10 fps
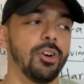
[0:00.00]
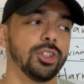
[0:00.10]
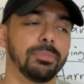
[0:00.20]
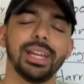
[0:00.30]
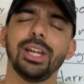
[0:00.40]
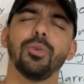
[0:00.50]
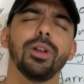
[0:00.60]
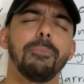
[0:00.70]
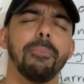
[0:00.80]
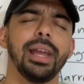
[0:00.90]
folks, but he
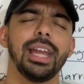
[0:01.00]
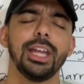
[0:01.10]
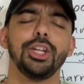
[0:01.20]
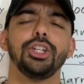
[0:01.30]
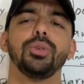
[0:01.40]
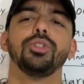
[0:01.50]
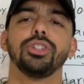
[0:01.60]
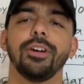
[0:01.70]
would make a huge